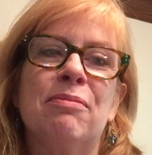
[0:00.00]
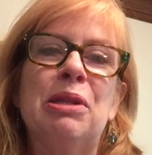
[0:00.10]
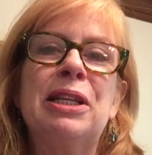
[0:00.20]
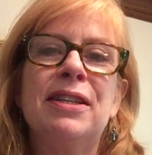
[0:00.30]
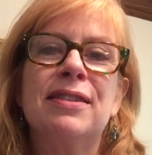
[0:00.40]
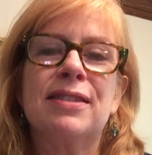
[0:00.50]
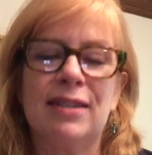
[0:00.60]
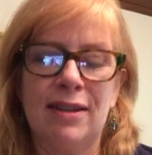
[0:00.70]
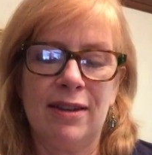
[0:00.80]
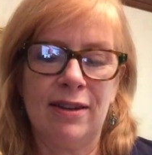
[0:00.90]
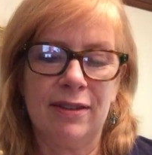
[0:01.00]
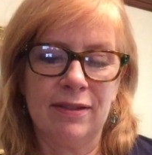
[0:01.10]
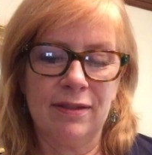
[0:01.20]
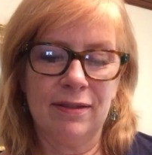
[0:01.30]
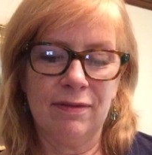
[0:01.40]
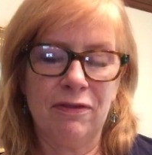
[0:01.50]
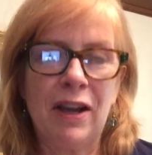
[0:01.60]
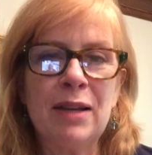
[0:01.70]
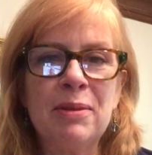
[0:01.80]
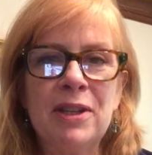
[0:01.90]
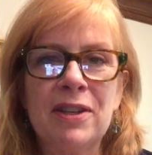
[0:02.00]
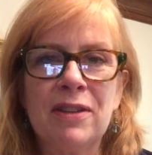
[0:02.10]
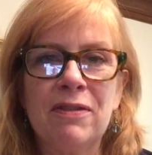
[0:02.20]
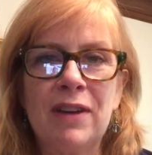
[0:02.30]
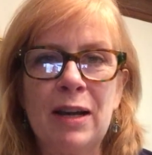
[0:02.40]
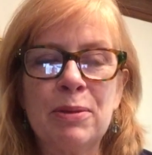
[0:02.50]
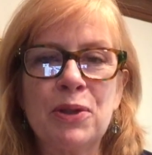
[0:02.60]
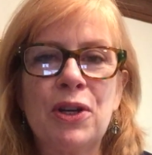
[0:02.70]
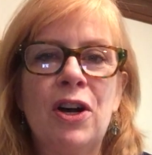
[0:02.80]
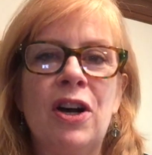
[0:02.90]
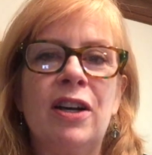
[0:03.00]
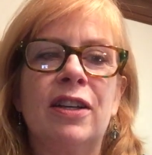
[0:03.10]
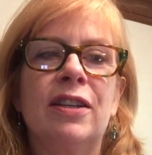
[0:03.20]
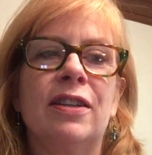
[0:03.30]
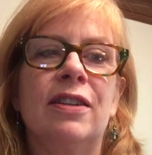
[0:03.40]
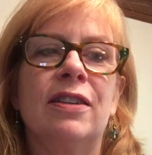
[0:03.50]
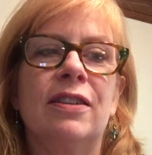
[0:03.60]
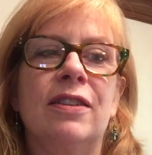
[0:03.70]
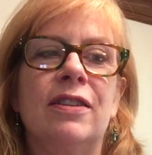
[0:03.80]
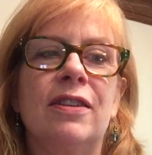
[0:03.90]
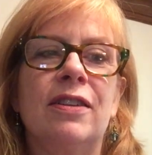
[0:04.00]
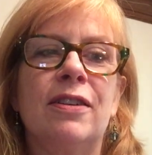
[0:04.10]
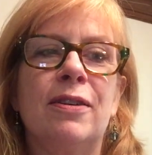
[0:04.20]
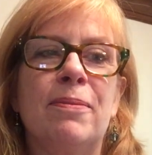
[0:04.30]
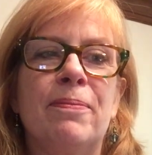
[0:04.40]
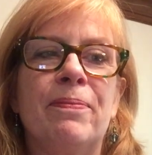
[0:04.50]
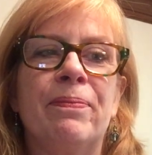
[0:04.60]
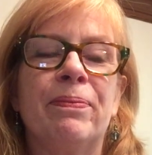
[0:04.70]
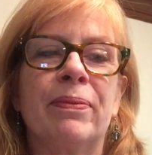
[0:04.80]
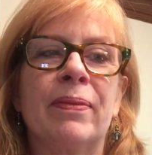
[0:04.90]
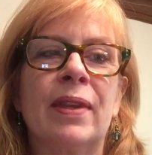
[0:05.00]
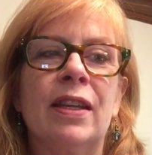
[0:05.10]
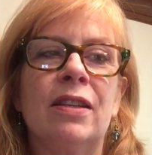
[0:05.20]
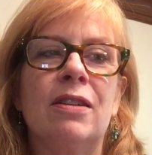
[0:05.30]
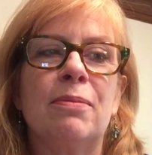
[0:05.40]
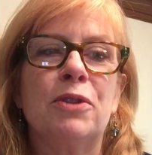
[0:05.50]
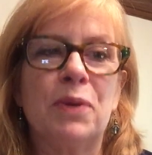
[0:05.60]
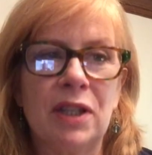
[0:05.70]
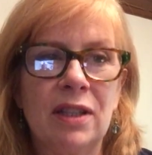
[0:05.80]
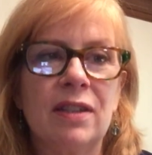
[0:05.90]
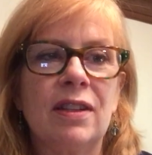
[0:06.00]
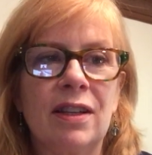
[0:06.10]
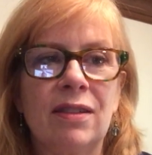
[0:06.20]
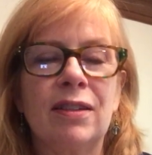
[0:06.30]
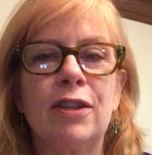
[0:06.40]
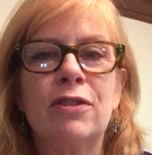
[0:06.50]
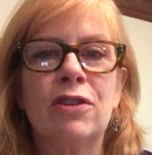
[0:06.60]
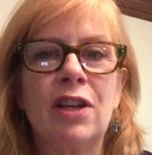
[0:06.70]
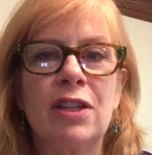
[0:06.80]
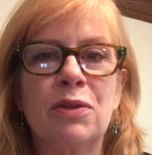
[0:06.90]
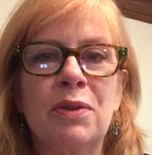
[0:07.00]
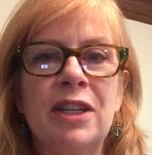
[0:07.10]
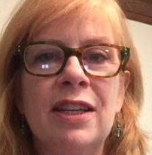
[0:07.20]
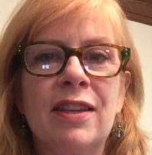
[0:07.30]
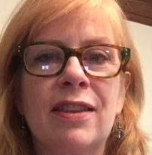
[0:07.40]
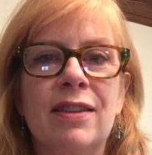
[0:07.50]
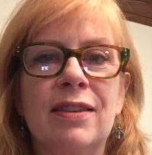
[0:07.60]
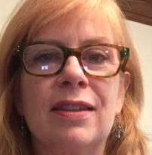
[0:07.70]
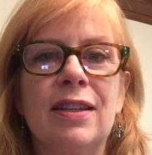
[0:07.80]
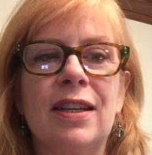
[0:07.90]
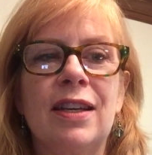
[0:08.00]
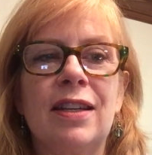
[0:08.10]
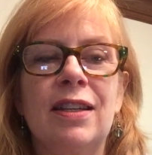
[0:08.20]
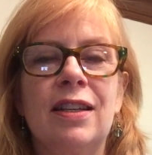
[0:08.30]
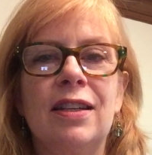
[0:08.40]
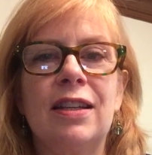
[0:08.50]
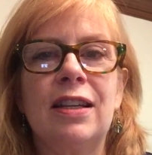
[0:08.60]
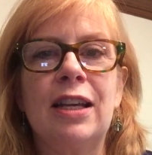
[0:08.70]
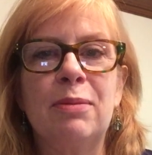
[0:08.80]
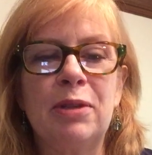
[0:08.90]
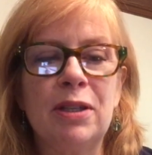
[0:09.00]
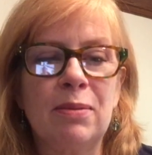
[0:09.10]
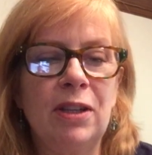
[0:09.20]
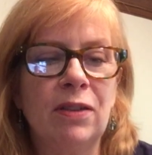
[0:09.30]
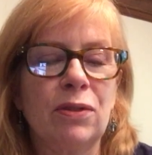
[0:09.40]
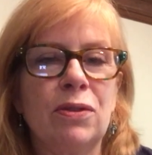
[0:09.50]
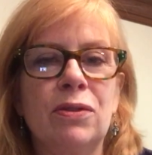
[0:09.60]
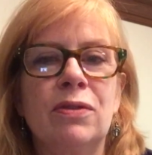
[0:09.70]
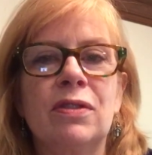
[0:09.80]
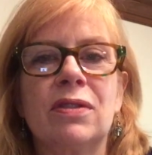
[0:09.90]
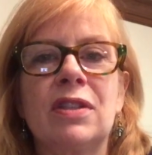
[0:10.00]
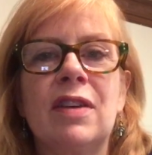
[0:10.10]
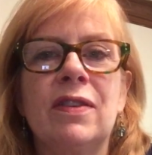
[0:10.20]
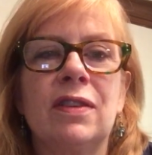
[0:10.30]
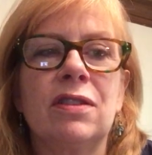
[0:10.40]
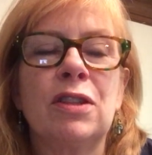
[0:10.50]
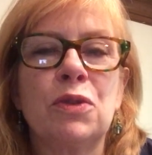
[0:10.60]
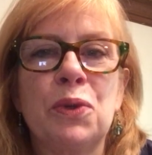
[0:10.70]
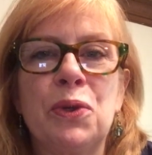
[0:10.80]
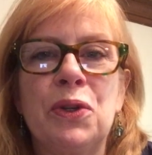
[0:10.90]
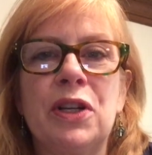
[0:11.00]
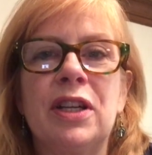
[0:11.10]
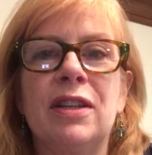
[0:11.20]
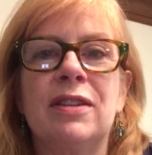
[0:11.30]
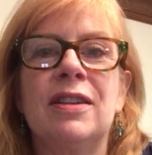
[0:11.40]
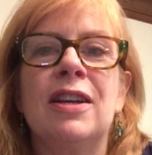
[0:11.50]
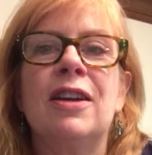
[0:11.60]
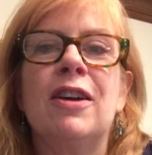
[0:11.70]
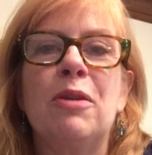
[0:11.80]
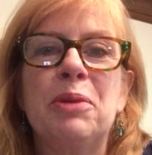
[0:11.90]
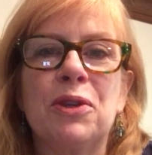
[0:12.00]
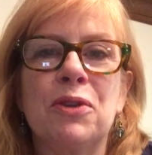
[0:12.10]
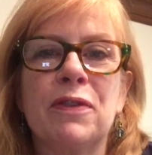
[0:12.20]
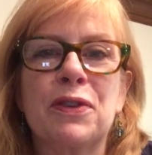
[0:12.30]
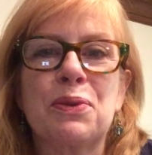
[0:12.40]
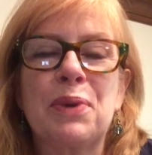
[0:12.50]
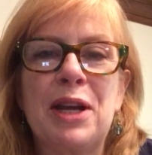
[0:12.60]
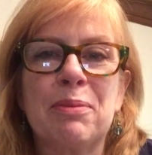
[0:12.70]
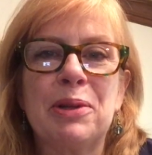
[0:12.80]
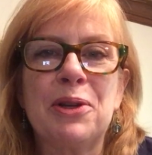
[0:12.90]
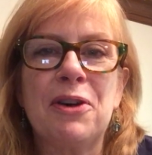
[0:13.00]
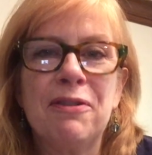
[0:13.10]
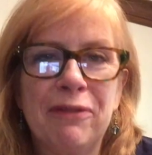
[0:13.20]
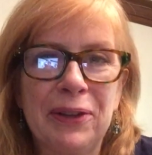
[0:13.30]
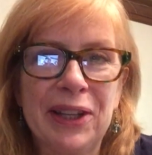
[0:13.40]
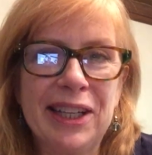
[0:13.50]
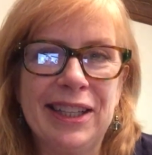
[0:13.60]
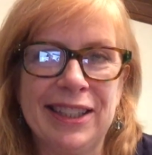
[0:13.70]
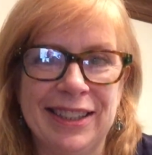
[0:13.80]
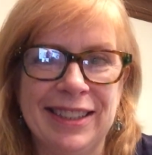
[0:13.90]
please find me on the Fiber Talk. I'm doing it, like I said, July 20th at 8 p.m. Eastern, 7 Central, and I'll be a nervous wreck, but hopefully